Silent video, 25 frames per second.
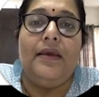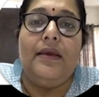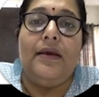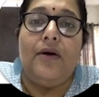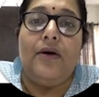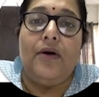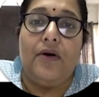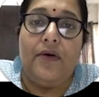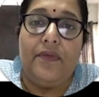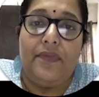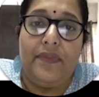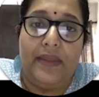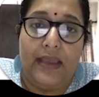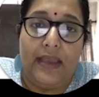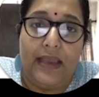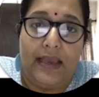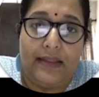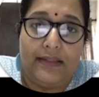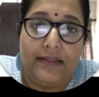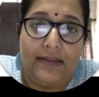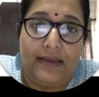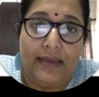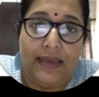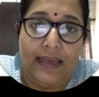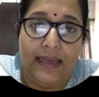On the
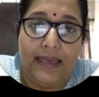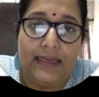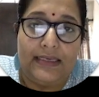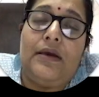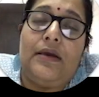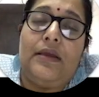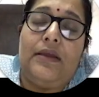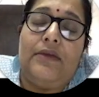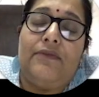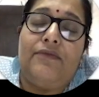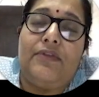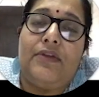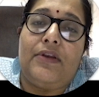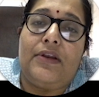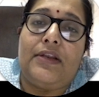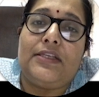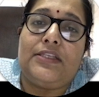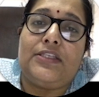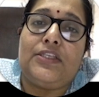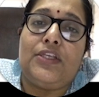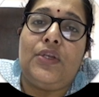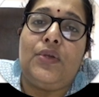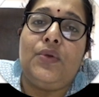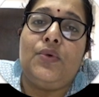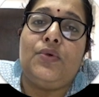other hand, if the
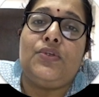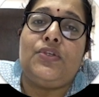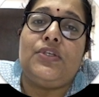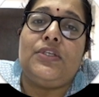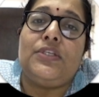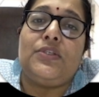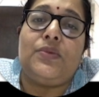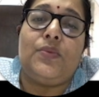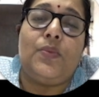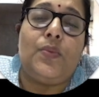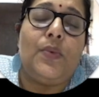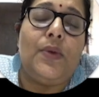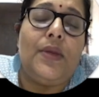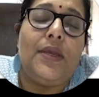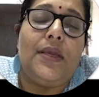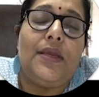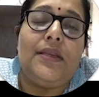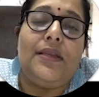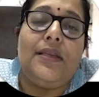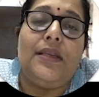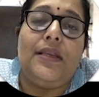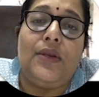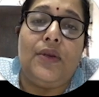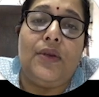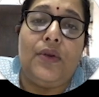resolution is
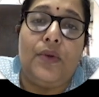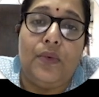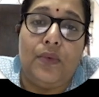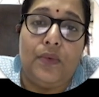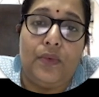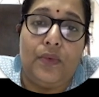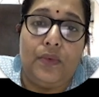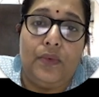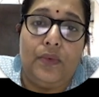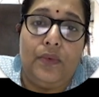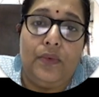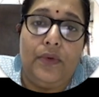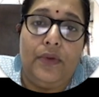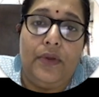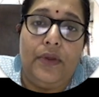very low,